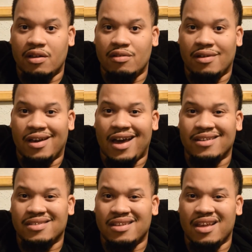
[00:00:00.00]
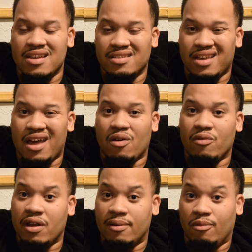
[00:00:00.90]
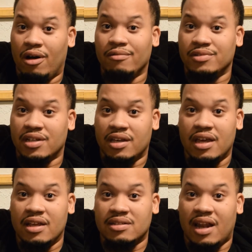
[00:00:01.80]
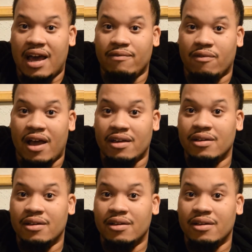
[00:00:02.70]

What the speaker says: you can kind of see that he's kind of really wanting to get his life right.